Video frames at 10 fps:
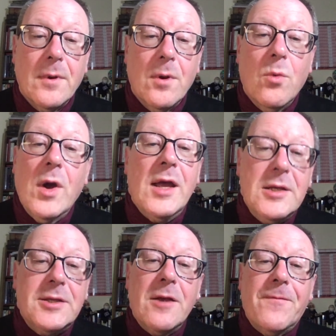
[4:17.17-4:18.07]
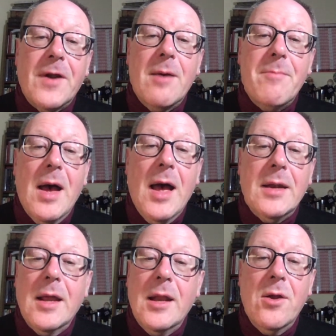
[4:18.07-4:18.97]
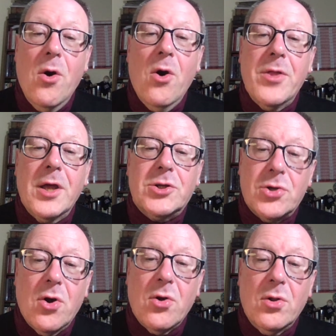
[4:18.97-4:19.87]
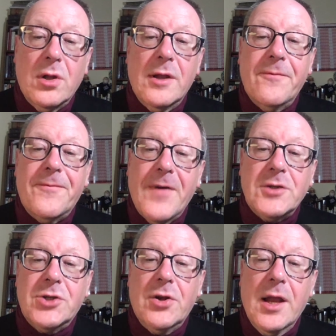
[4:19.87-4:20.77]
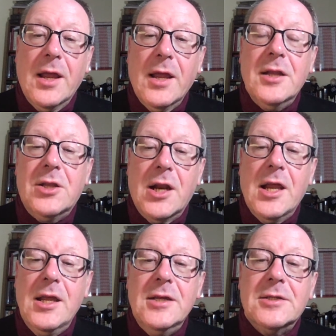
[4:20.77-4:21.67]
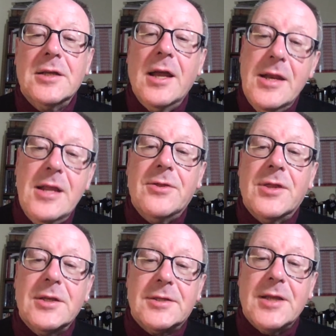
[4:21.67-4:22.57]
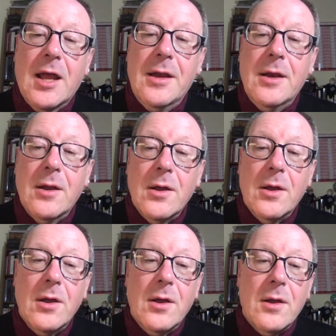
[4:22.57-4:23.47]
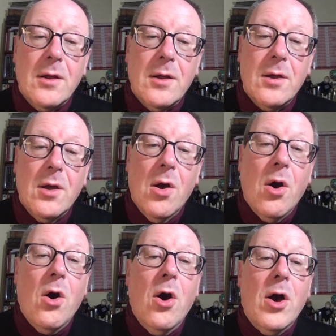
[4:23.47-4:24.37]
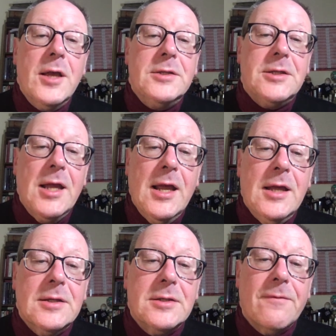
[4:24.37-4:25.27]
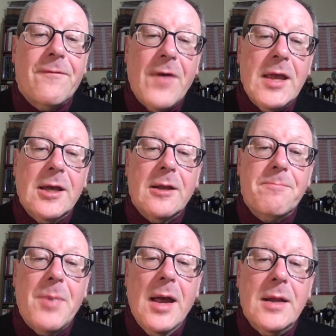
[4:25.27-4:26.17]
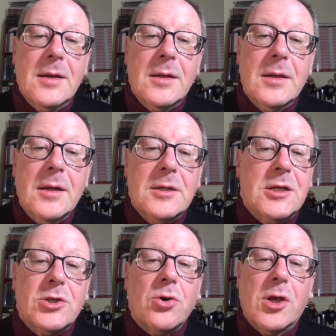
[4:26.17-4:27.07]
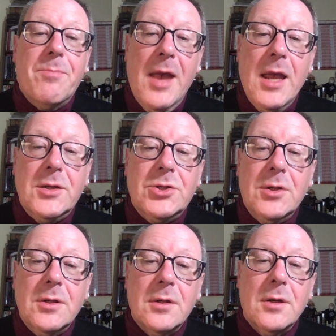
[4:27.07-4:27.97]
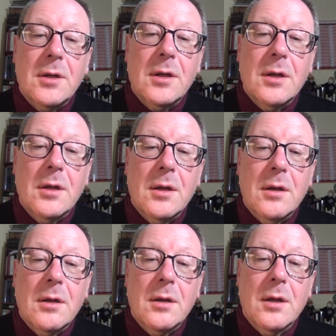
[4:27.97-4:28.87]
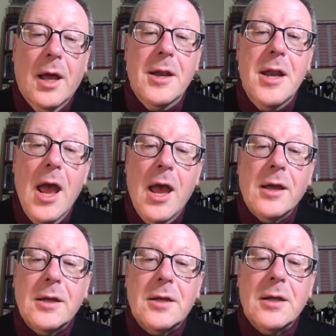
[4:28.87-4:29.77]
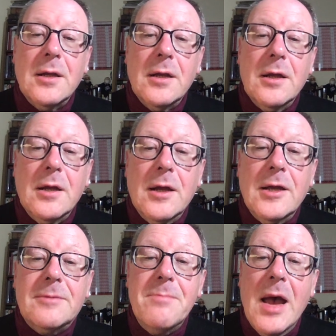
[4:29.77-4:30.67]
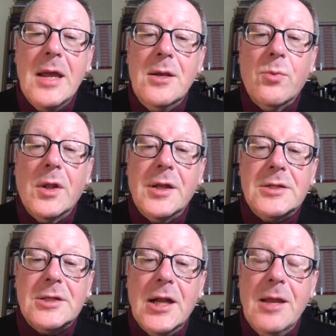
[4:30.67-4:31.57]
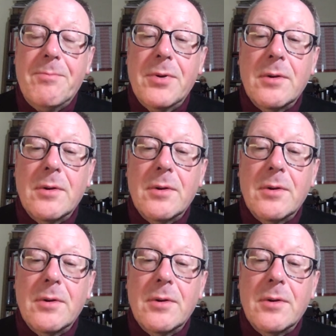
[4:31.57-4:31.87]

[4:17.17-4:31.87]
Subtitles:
What is there for a man in all the truckle and fashery he drees aneath the sun? All his days, fyke and pine, is his occupation. At nicht, his mind willna sleep.